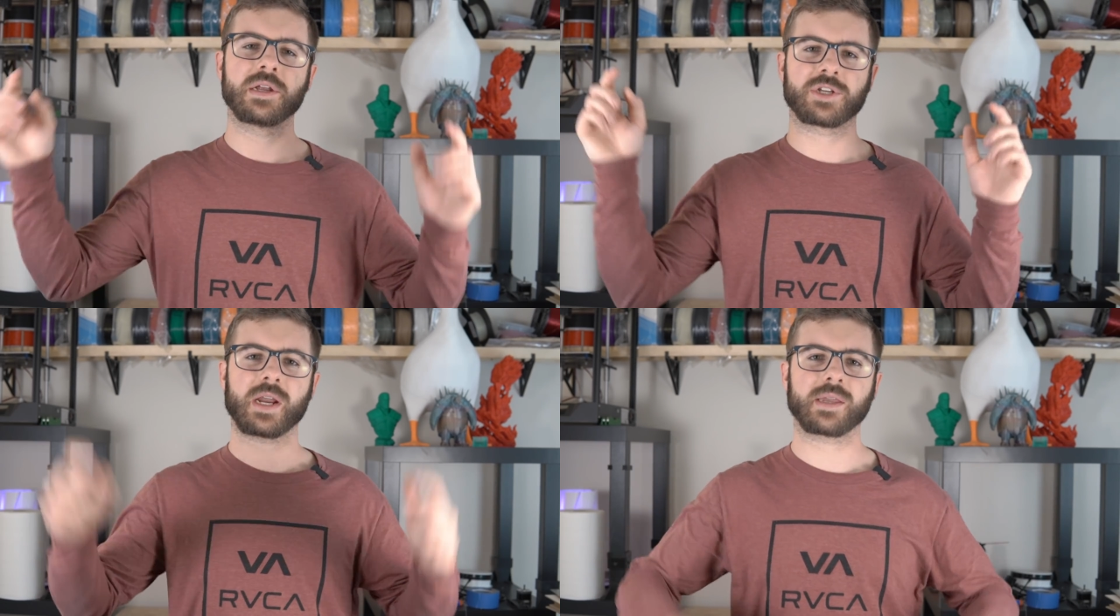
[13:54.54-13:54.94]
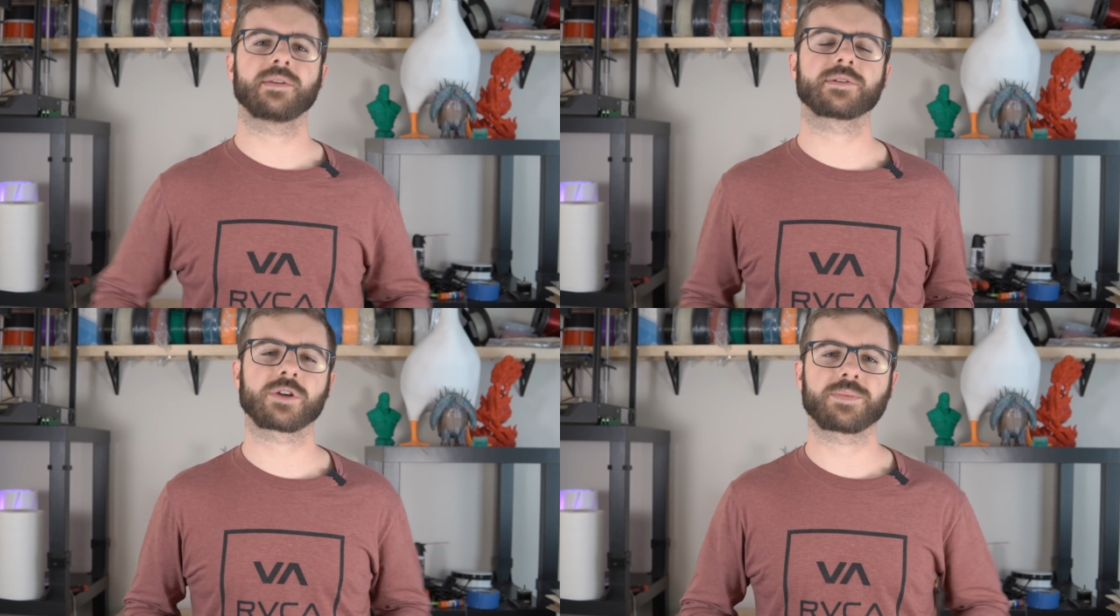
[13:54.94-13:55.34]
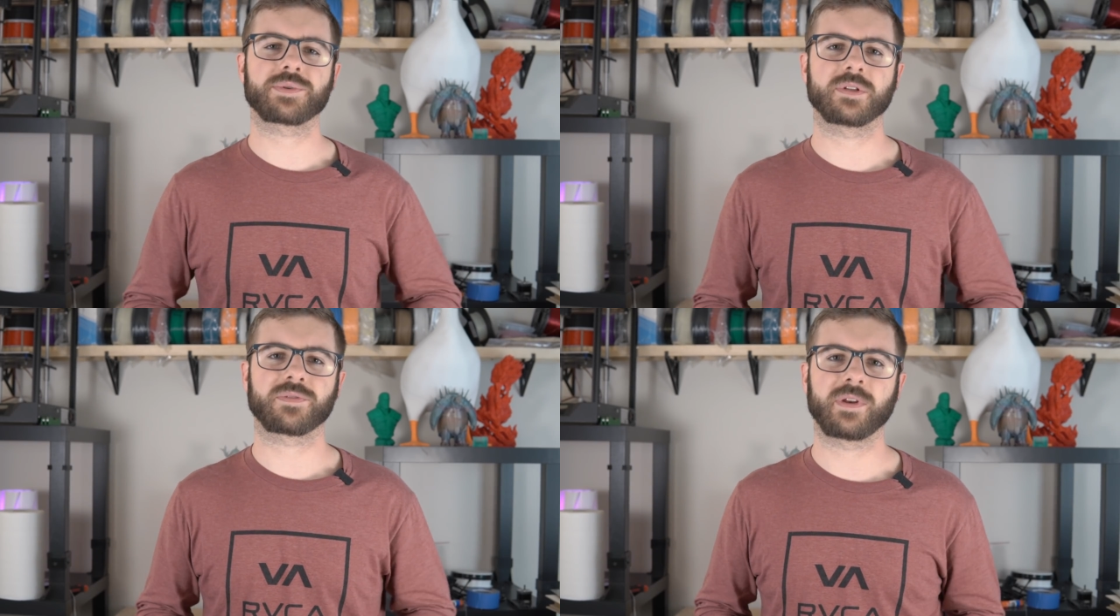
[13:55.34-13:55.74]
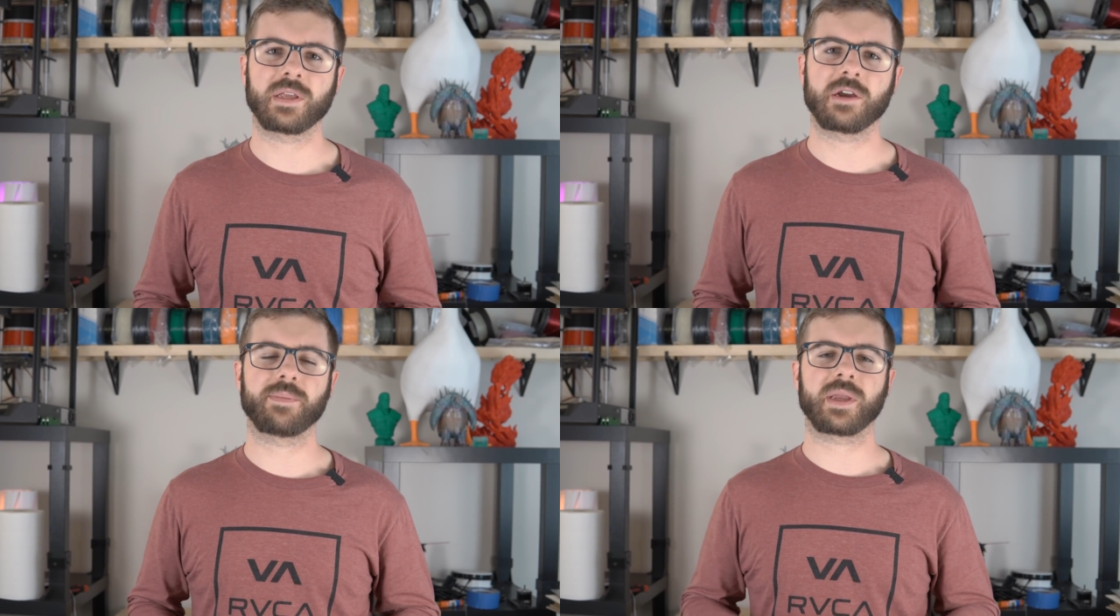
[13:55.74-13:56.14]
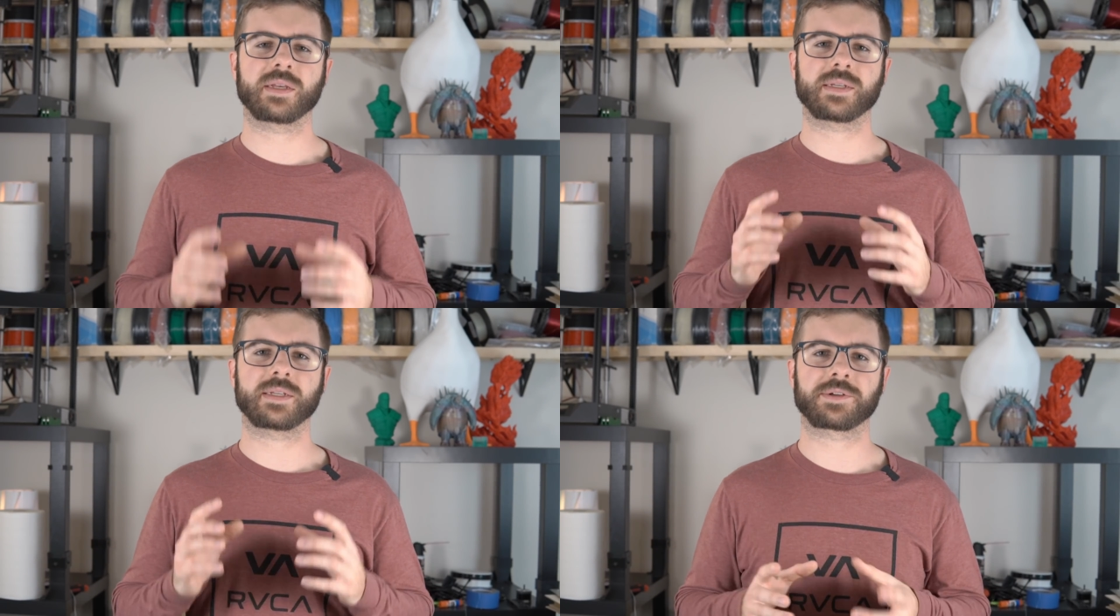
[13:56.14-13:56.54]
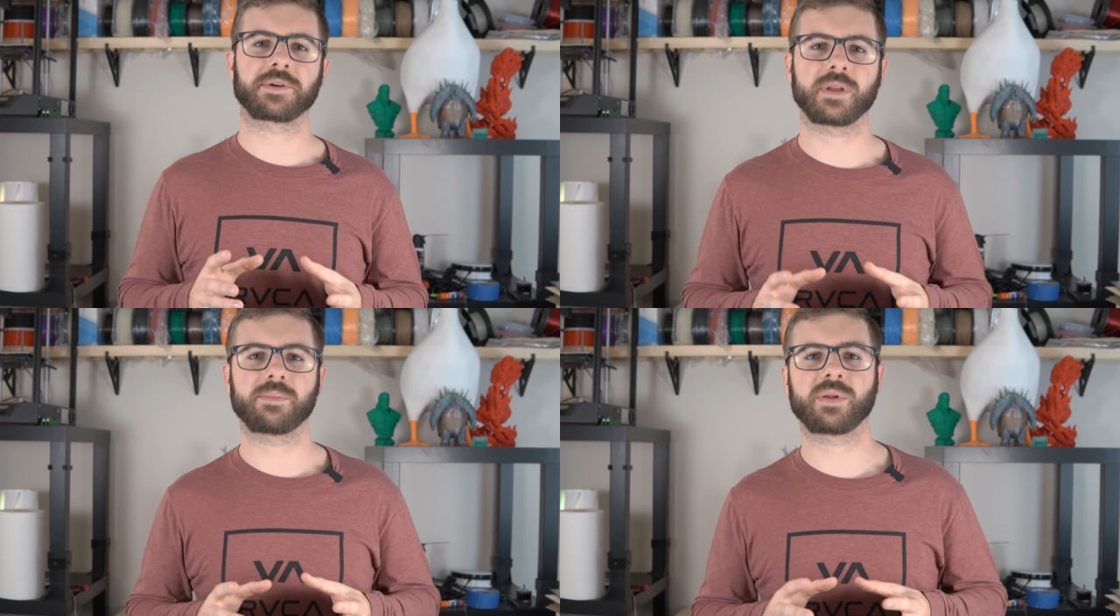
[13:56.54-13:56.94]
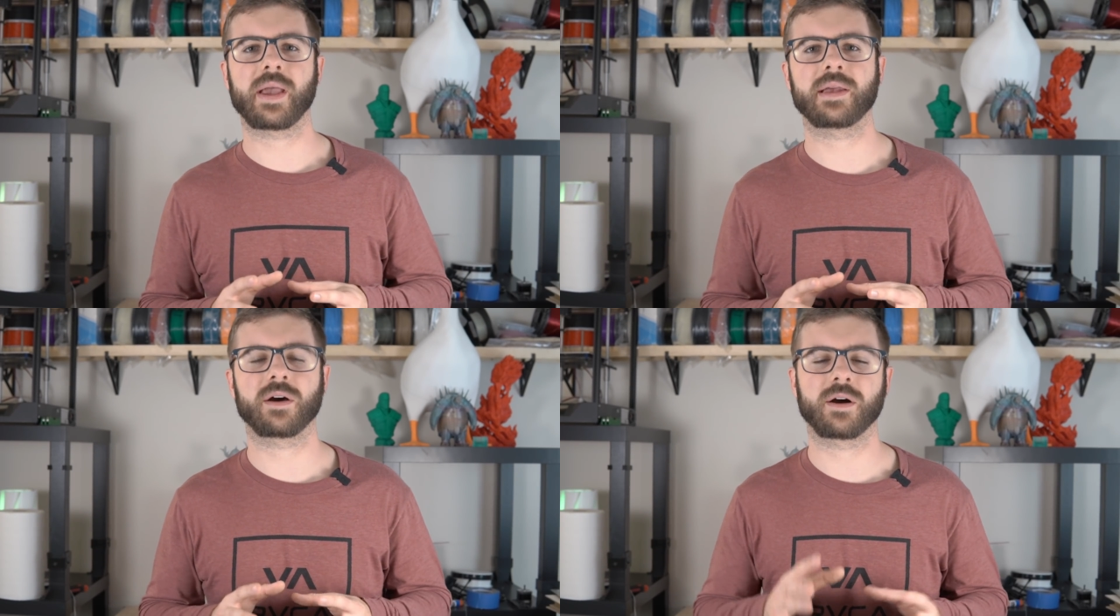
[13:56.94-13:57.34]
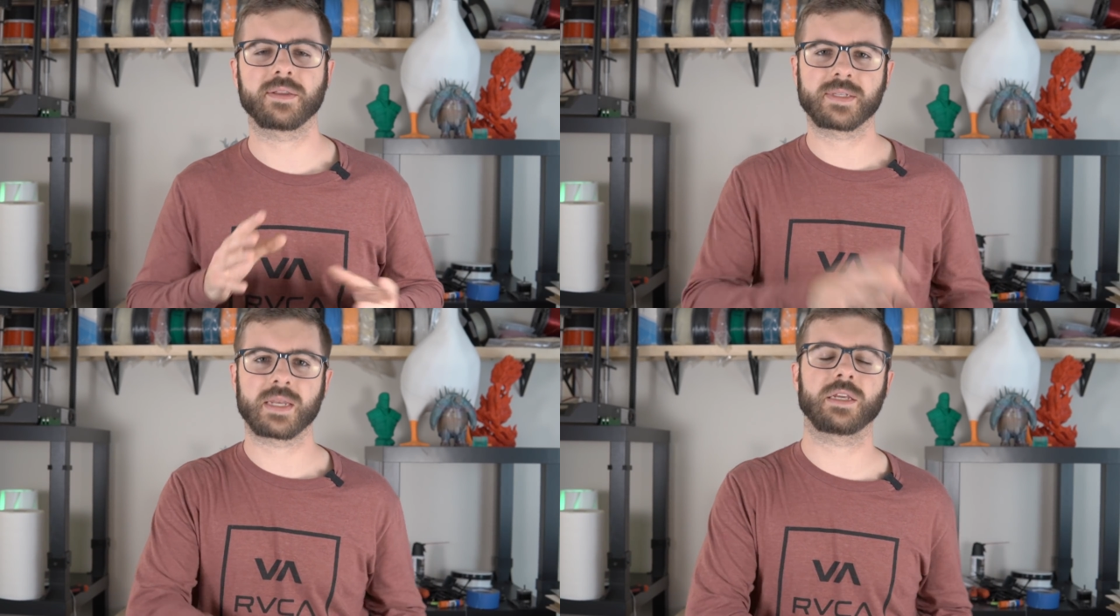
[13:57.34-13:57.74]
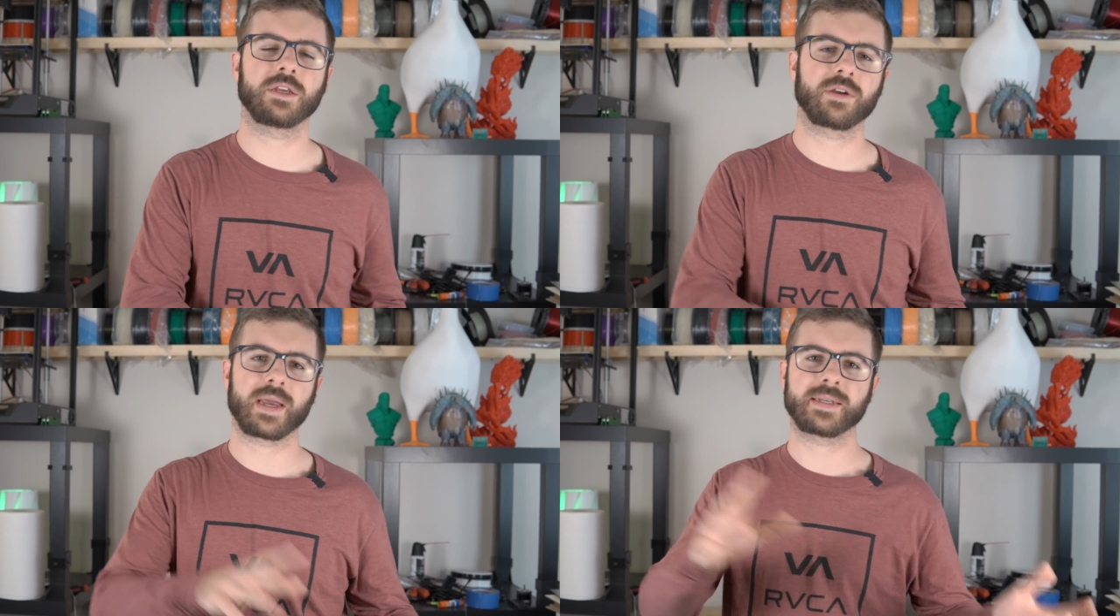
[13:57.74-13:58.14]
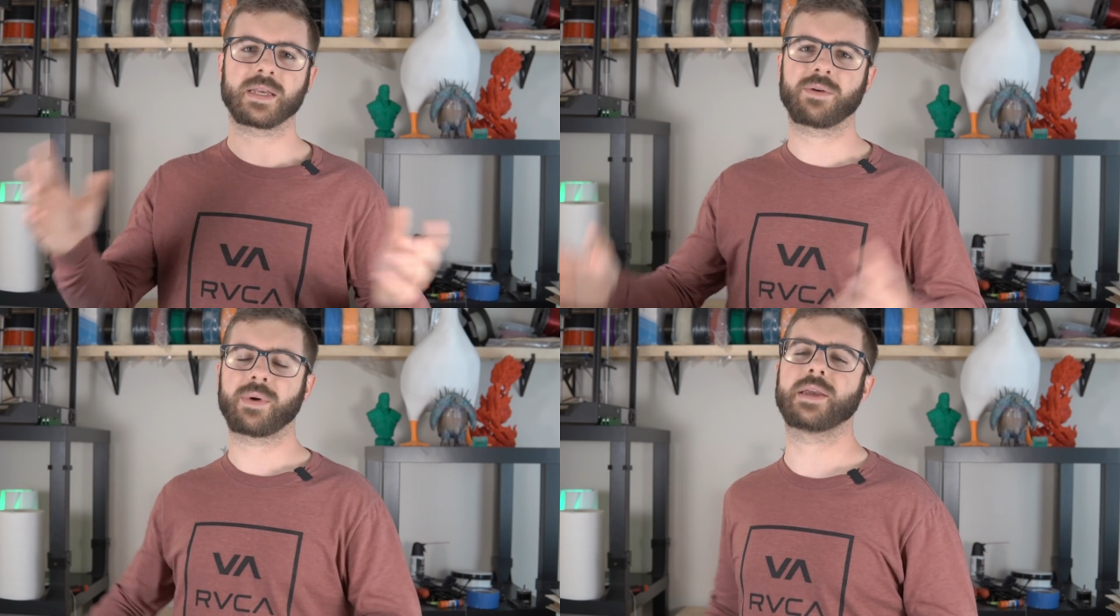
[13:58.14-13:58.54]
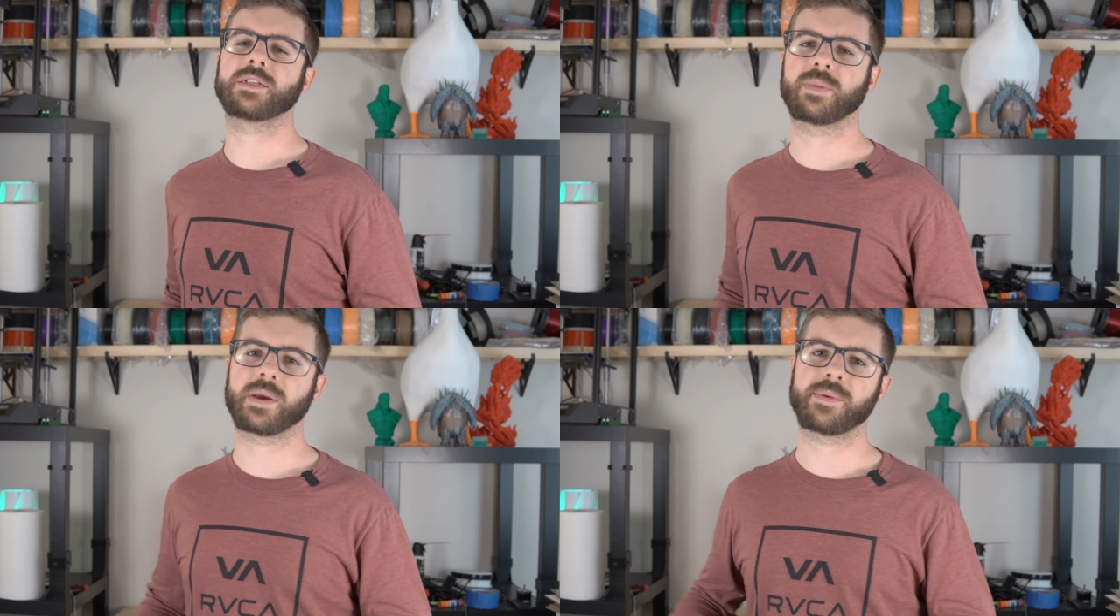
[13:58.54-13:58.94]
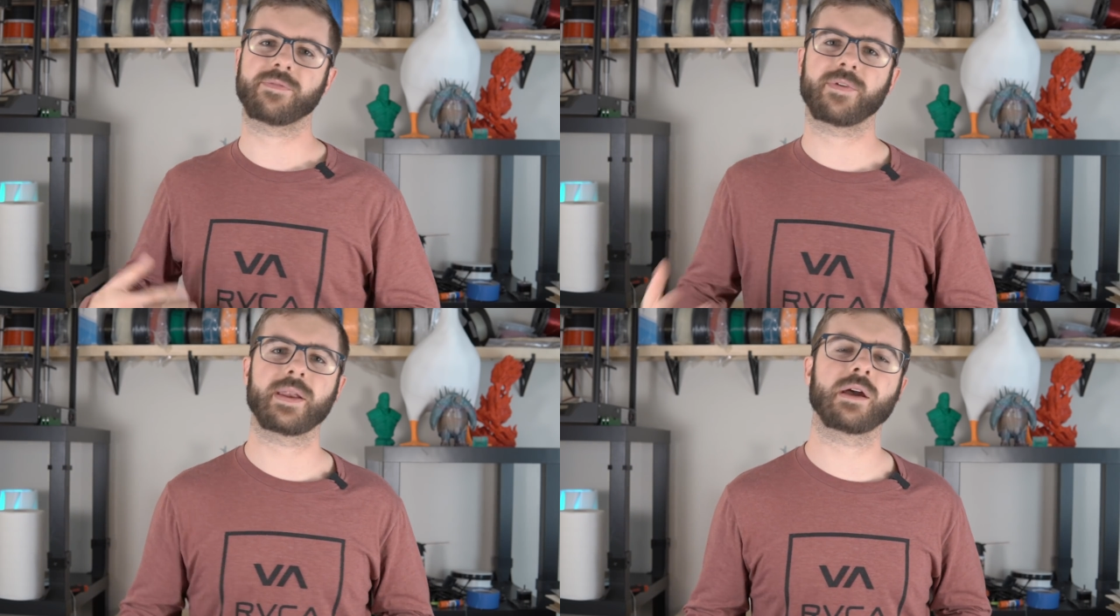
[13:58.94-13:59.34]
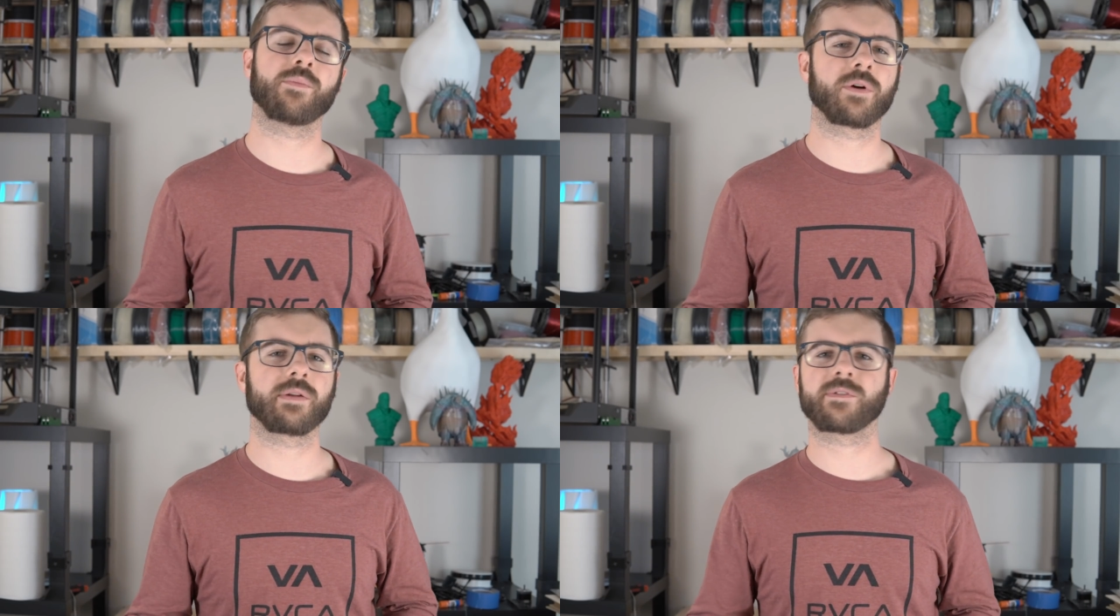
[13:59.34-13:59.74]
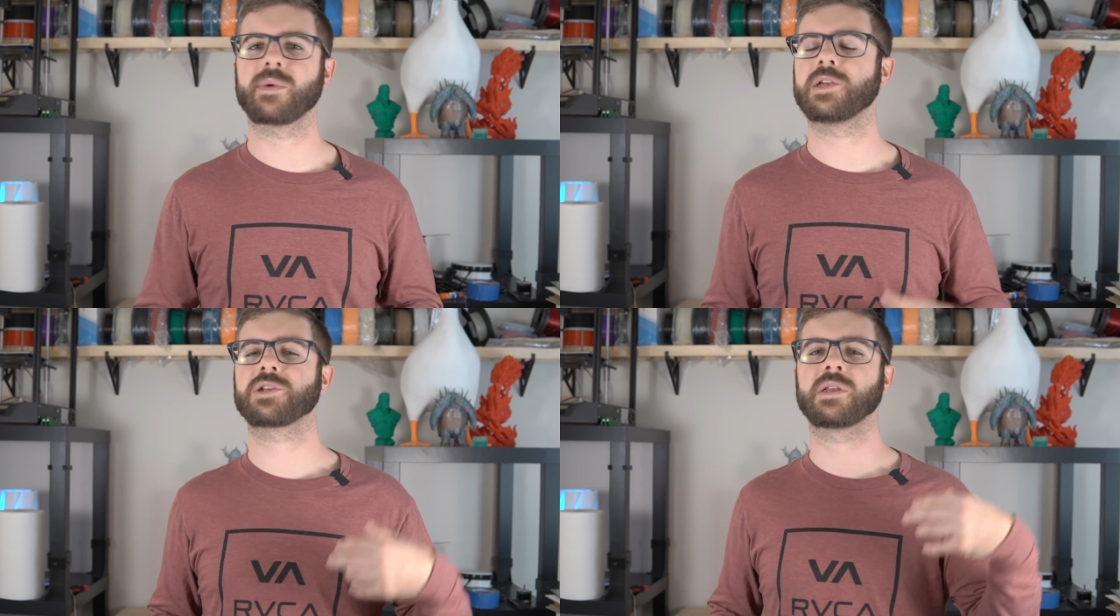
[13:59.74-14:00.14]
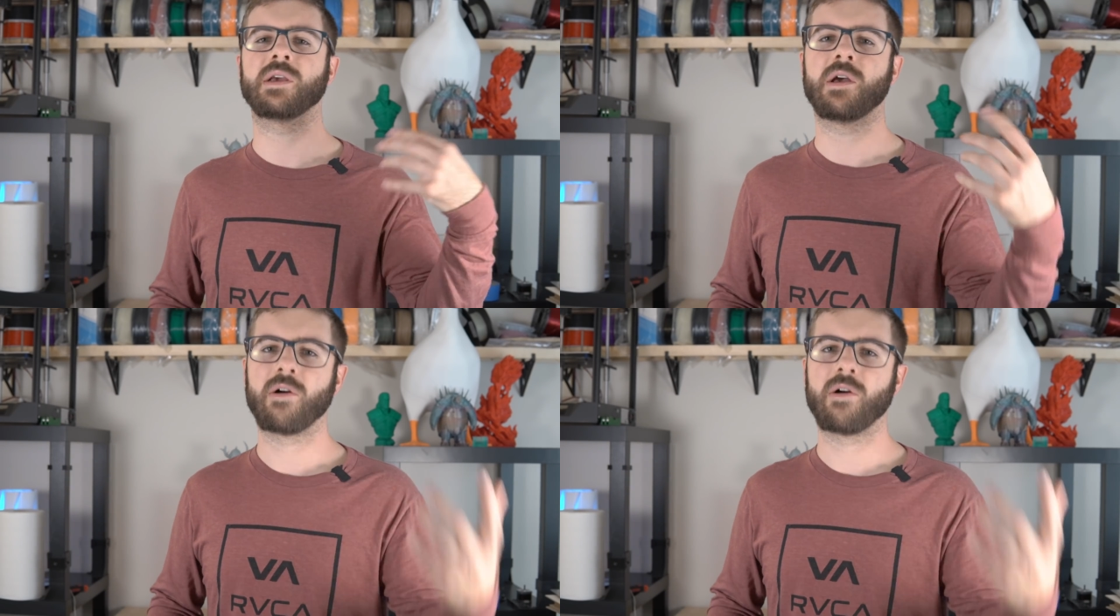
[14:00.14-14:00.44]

check in the description of this video, because I certainly plan on sending you guys that way to be able to find out more information